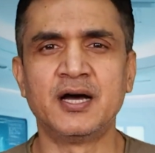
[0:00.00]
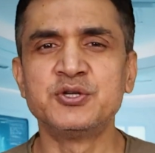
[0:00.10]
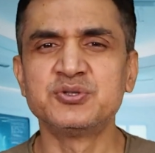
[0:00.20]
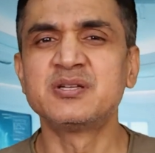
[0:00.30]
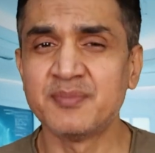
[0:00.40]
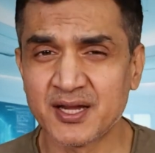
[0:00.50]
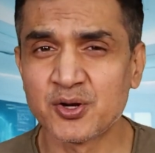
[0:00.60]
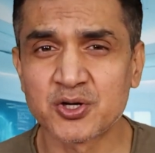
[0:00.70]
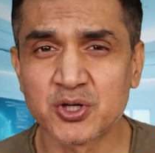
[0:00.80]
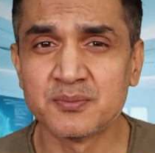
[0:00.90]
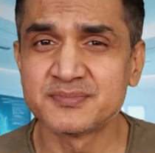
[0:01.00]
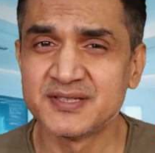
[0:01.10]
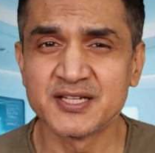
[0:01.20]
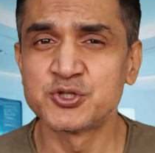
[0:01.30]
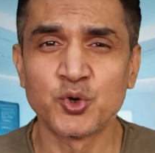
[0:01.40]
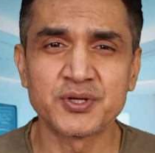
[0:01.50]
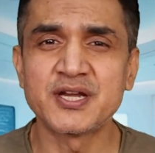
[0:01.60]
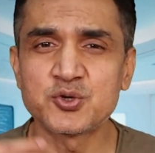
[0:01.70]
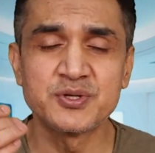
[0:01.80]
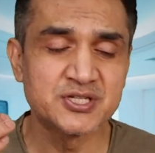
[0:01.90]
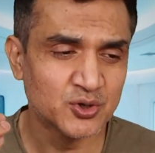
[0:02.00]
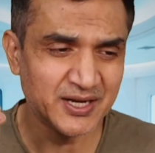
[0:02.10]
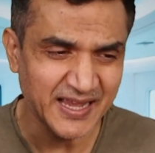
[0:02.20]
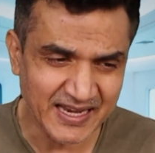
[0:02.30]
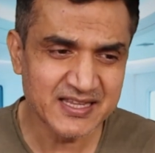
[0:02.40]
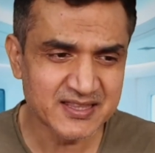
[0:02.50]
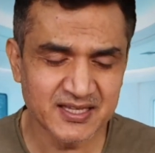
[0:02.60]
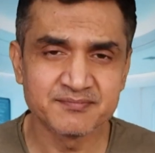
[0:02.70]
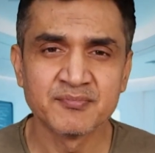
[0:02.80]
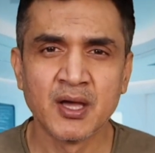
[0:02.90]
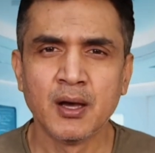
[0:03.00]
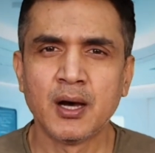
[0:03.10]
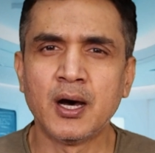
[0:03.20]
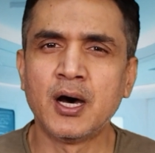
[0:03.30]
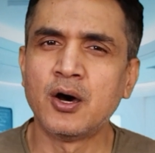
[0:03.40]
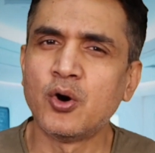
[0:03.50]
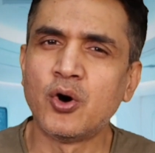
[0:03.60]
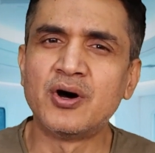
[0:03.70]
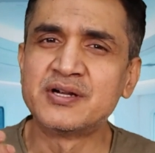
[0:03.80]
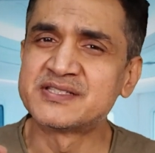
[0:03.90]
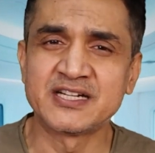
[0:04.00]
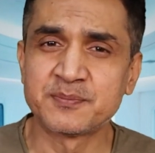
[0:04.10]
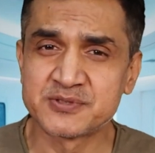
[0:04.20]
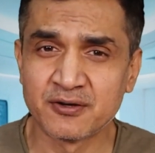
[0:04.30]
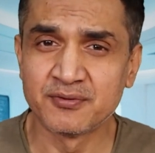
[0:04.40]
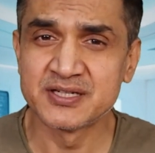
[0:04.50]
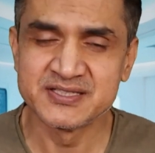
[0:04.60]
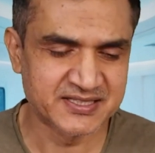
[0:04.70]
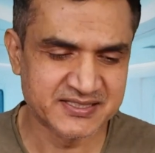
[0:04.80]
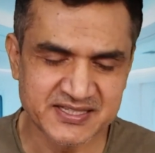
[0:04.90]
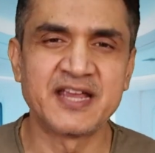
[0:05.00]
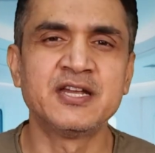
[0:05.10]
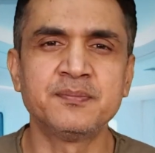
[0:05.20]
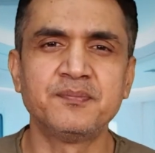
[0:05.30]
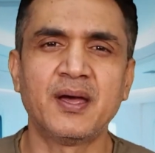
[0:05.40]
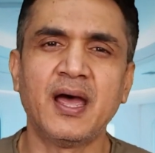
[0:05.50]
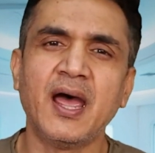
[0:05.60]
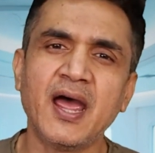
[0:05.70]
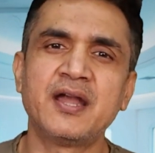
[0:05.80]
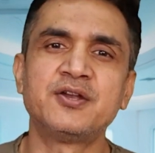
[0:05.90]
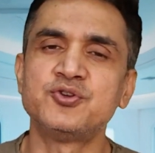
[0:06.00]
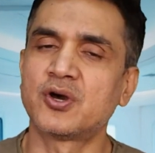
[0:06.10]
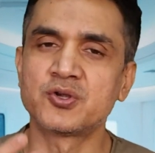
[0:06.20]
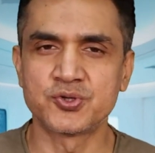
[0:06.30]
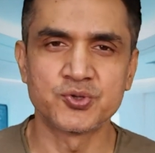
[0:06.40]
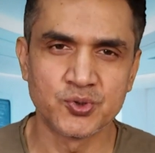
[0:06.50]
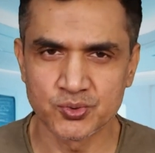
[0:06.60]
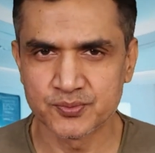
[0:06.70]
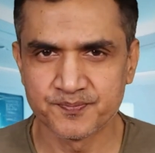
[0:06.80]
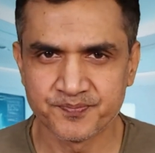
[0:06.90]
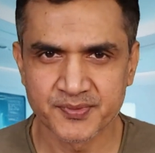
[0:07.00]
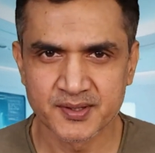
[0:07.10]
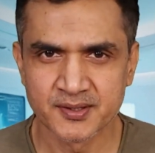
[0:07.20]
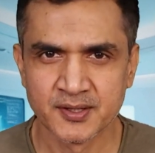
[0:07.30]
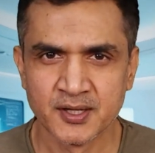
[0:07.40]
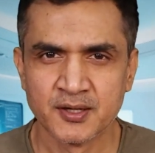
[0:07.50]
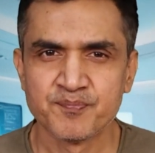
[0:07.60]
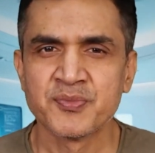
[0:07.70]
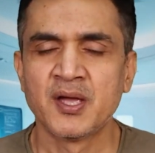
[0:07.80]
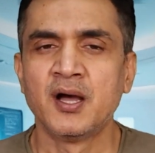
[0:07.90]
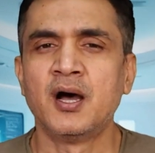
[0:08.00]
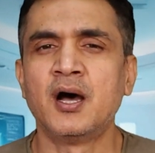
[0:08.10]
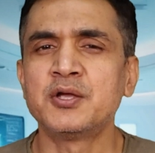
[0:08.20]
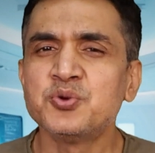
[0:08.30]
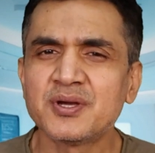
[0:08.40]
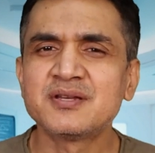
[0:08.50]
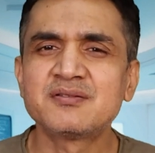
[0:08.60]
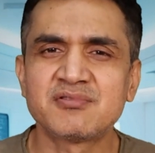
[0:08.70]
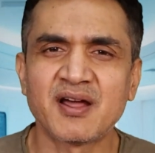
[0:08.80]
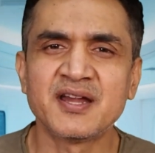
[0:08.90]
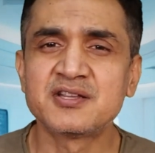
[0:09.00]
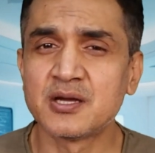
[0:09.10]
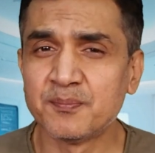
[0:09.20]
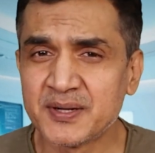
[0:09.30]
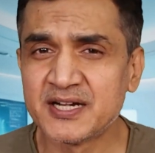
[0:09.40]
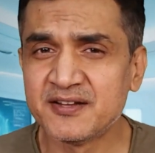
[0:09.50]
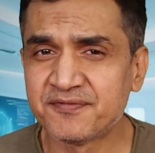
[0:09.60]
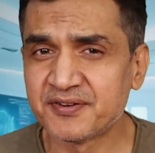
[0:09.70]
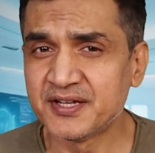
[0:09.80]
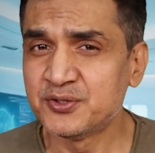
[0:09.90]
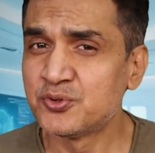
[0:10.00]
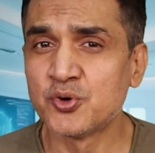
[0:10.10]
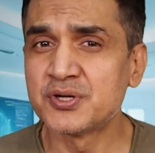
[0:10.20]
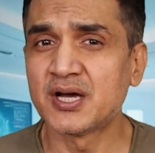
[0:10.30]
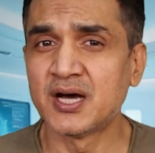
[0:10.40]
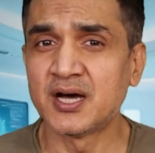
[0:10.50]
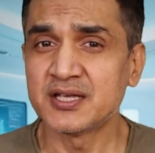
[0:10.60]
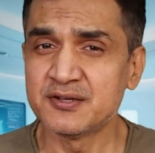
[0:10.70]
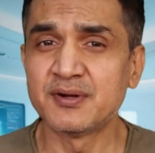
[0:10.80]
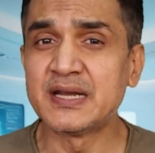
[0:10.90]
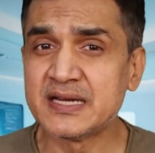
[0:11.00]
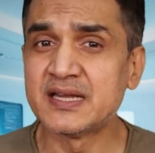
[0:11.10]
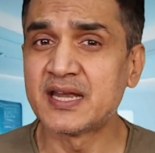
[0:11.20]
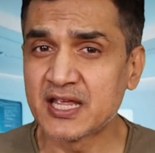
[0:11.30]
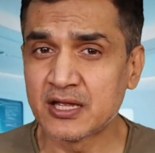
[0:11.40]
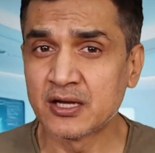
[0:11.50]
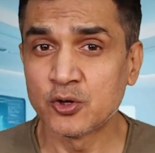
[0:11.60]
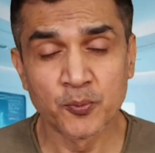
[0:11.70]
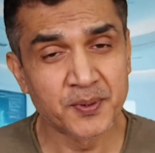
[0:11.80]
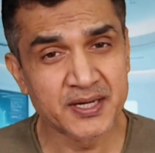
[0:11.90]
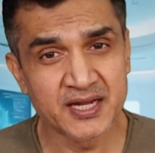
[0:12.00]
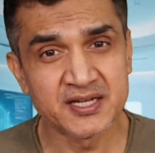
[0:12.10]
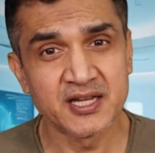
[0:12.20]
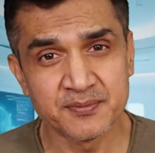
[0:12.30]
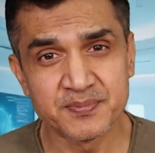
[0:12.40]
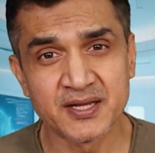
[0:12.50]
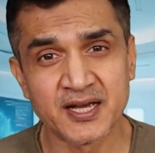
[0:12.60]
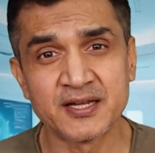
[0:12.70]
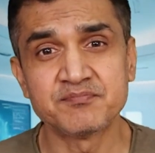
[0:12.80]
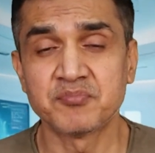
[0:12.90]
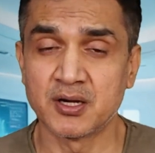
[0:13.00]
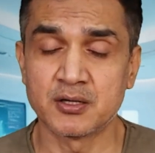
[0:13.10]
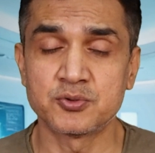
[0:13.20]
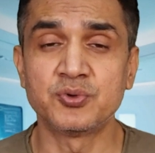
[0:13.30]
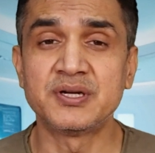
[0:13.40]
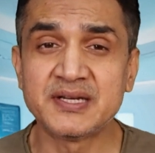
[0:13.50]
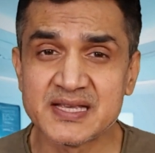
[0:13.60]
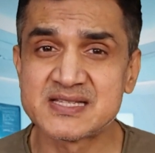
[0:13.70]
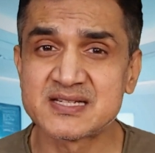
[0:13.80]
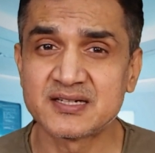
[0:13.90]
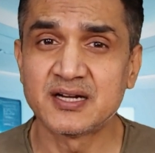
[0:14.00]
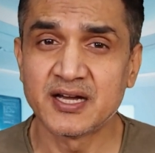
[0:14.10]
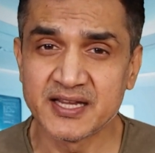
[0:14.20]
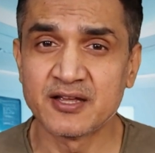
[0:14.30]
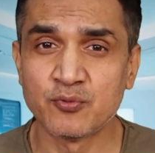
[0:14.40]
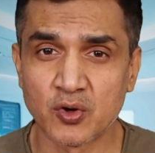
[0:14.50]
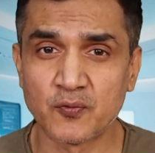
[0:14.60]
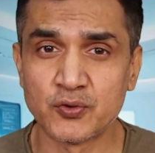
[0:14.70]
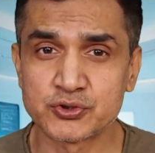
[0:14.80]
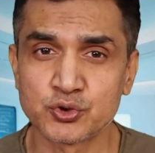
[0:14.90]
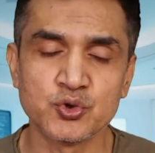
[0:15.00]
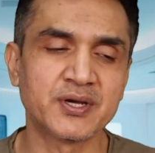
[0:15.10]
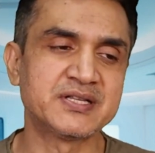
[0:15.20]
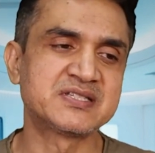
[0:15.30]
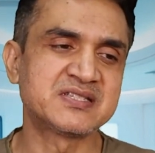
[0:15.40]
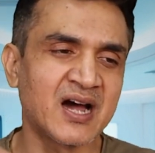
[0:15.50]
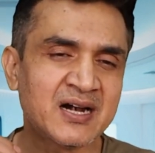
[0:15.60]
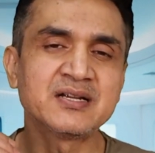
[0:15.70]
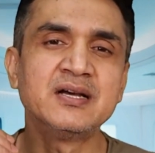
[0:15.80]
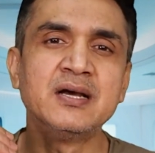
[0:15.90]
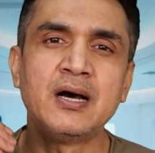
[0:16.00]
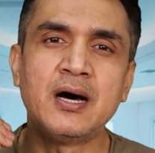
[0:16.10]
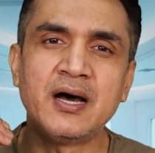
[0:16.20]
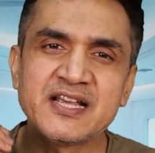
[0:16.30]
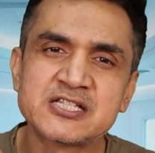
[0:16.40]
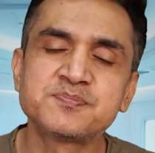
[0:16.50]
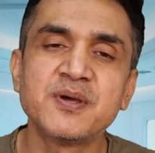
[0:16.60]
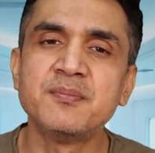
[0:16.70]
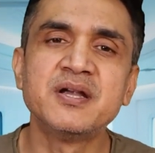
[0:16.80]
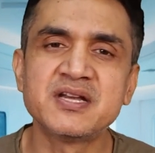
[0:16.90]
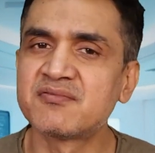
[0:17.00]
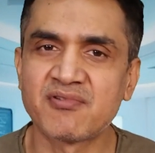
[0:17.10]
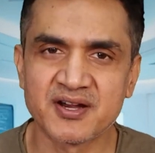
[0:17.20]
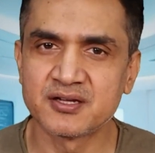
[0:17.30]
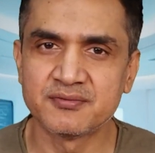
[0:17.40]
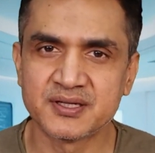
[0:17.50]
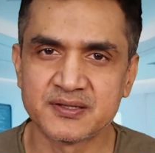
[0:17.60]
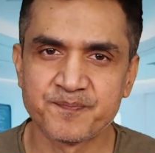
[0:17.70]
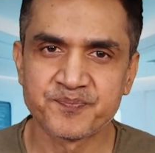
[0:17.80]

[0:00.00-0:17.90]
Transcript: using make.com. There is no need to install anything or set up server. Just sign up and you're good to go. You can try it completely free. You don't even need an OpenAI API to test AI workflows. So you can start experimenting right away.